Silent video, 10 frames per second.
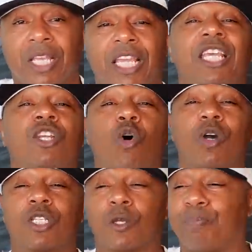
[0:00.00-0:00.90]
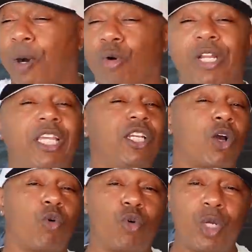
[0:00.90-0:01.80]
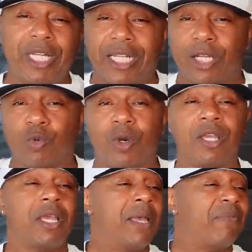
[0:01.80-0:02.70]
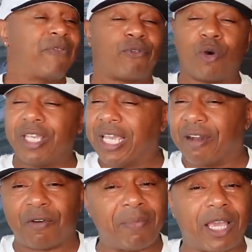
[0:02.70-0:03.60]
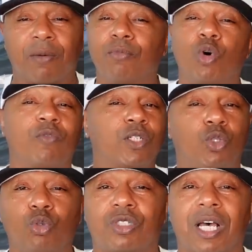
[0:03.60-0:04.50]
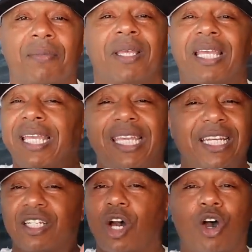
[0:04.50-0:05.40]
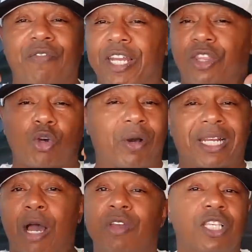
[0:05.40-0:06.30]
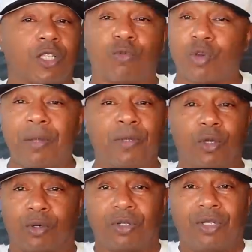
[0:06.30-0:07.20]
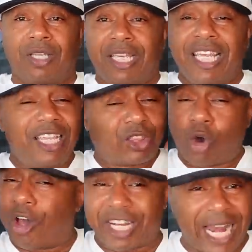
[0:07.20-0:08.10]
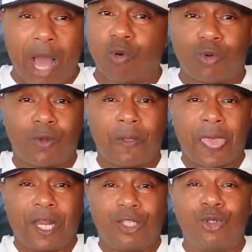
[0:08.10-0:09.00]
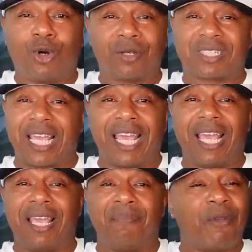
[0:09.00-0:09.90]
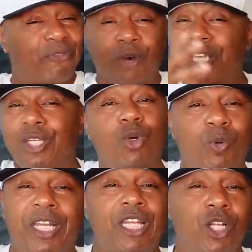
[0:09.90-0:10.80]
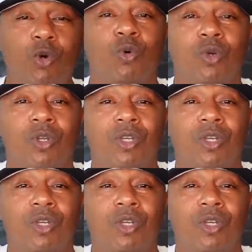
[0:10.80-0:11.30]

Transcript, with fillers: He know his opponent. He know who he dealing with before he ever make a move or do something. He done already thought it out. He's cerebral. He thought it out. You know what I'm saying? Before he do what he do.